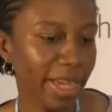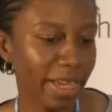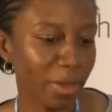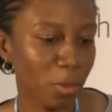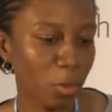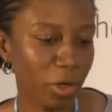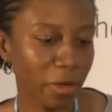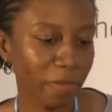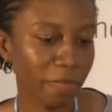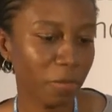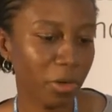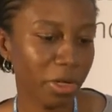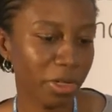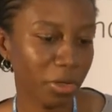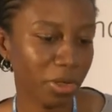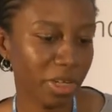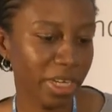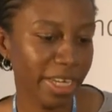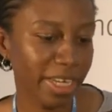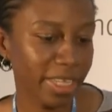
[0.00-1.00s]
I work for an
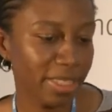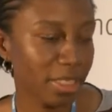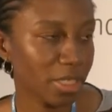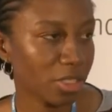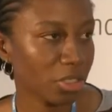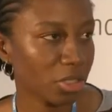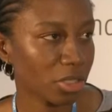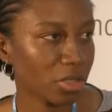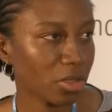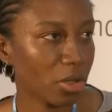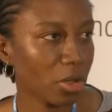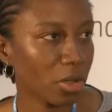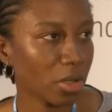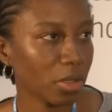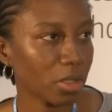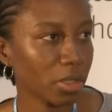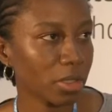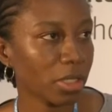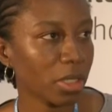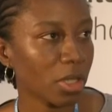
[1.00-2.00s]
organization
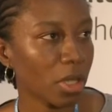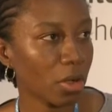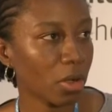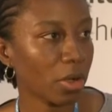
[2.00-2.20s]
called,